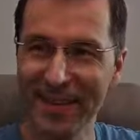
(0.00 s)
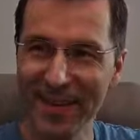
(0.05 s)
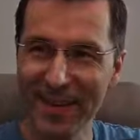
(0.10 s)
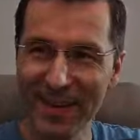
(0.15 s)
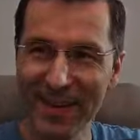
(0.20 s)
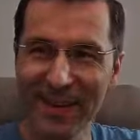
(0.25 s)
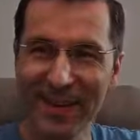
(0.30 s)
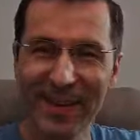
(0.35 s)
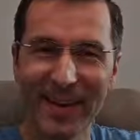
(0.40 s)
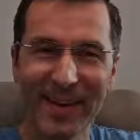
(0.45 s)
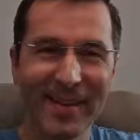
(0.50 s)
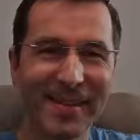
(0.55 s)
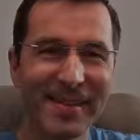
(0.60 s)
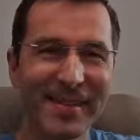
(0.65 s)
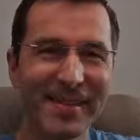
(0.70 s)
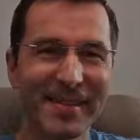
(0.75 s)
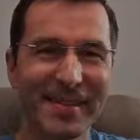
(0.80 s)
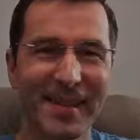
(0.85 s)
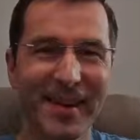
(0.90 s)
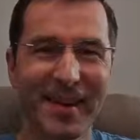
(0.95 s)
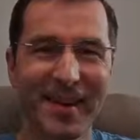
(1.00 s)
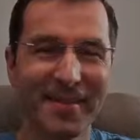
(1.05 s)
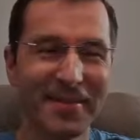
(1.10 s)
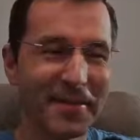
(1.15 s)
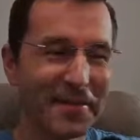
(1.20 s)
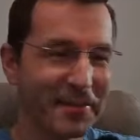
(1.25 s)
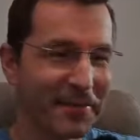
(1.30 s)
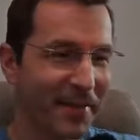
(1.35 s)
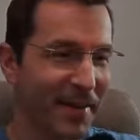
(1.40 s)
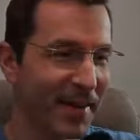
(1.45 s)
Yes, I have
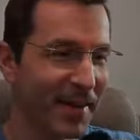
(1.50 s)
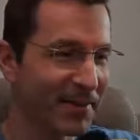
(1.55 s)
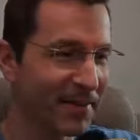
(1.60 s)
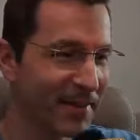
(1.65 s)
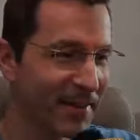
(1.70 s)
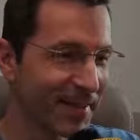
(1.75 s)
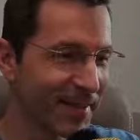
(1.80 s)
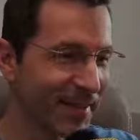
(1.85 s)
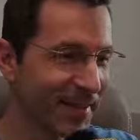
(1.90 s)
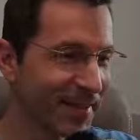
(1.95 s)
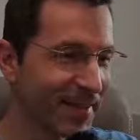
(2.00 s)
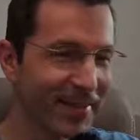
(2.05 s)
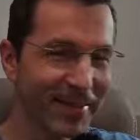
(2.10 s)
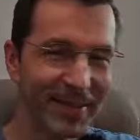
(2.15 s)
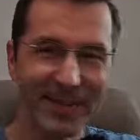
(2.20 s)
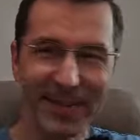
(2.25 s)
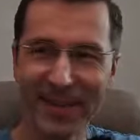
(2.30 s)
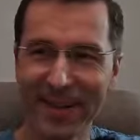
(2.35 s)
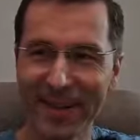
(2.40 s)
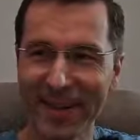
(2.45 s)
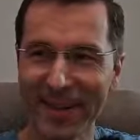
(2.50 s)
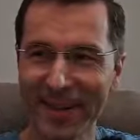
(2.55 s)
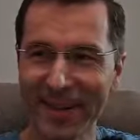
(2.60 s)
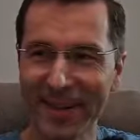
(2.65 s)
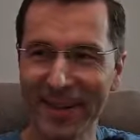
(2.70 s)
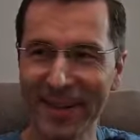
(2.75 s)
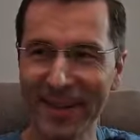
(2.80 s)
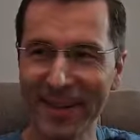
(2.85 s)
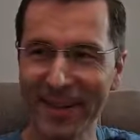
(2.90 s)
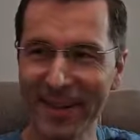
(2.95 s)
a 5 and 9
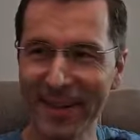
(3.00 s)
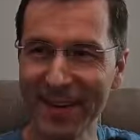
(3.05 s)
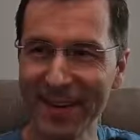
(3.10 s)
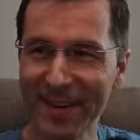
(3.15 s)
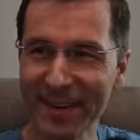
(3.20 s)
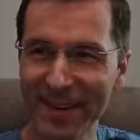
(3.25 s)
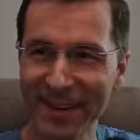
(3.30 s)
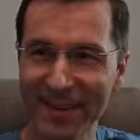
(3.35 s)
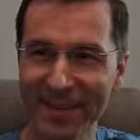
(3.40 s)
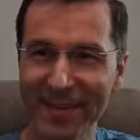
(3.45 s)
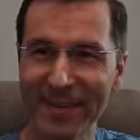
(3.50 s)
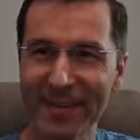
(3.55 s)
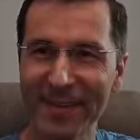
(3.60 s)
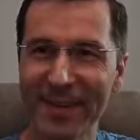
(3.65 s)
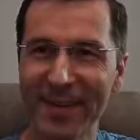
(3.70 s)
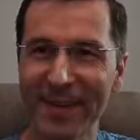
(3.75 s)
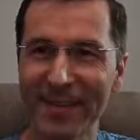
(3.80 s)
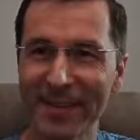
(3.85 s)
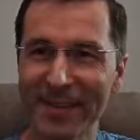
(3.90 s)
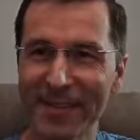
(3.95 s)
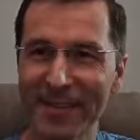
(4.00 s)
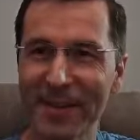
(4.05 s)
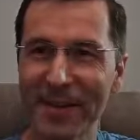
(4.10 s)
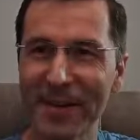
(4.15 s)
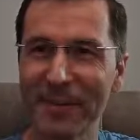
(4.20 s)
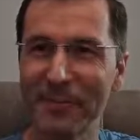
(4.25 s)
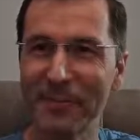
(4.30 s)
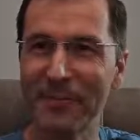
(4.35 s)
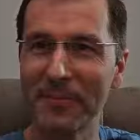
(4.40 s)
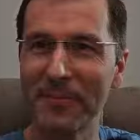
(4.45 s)
currently on the live stream.